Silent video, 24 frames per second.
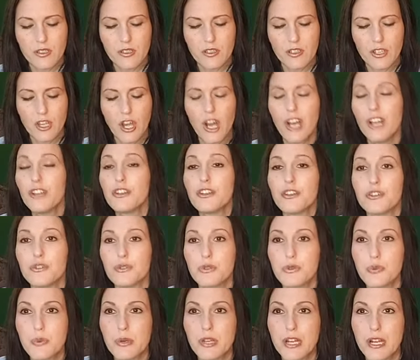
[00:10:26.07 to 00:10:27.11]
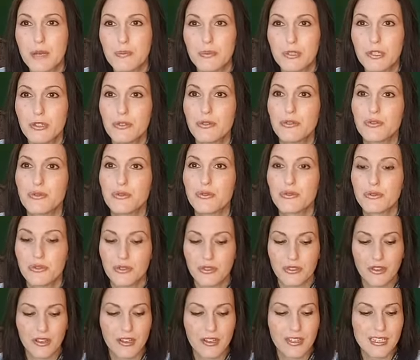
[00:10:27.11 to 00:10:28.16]
God knows what obstacles
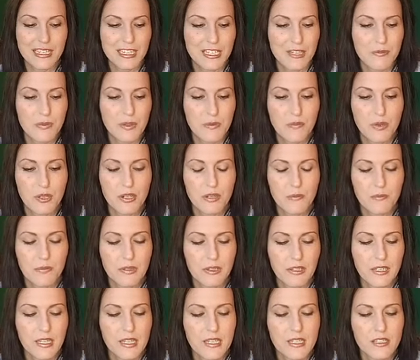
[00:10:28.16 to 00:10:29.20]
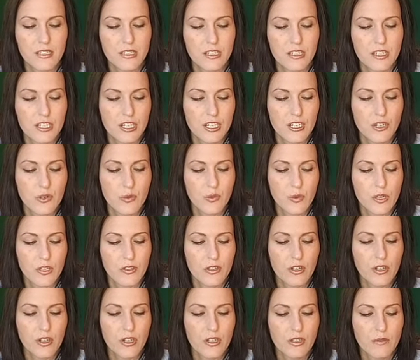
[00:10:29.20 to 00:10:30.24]
need to be put in place to deal with
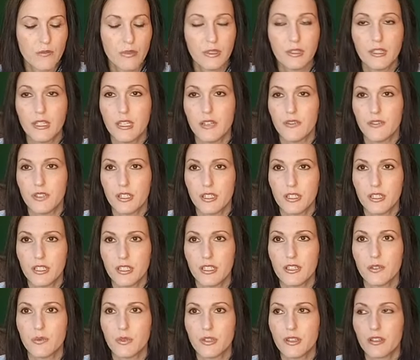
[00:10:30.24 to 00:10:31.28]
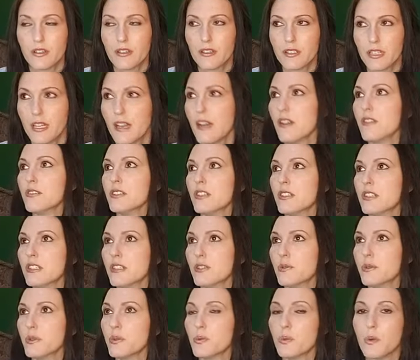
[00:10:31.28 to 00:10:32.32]
our unbelief, to deal with our doubt, to deal
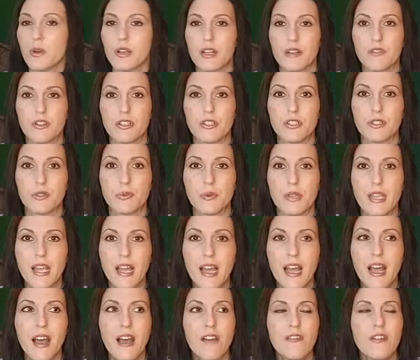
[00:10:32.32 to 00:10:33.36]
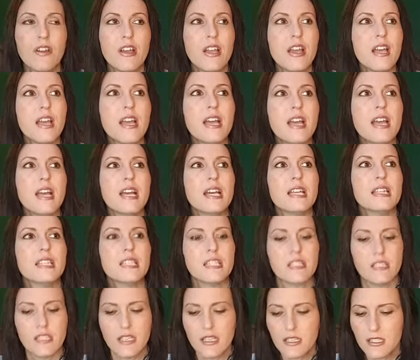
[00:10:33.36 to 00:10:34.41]
with whatever it is we have. And these
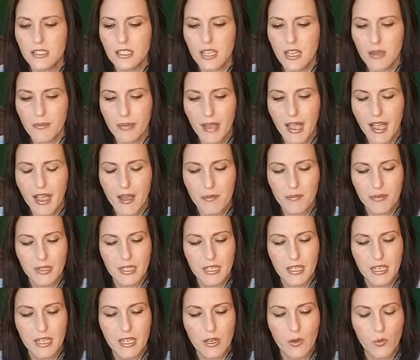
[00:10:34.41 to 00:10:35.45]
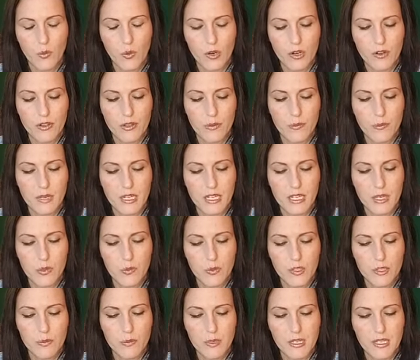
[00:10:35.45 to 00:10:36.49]
things kept happening where the money
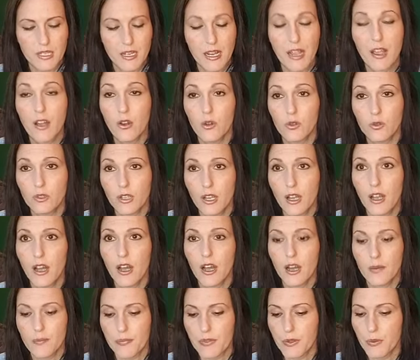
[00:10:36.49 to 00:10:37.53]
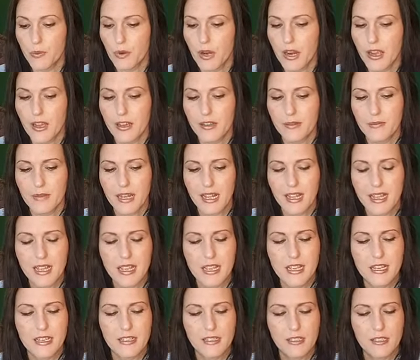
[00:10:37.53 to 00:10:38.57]
was being held up that were out of my
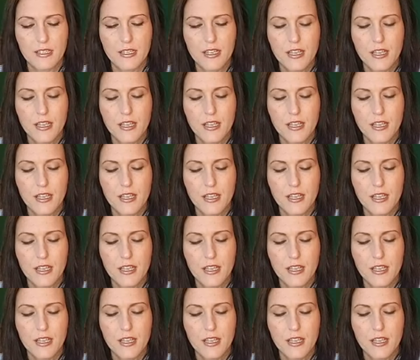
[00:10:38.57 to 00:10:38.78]
hands.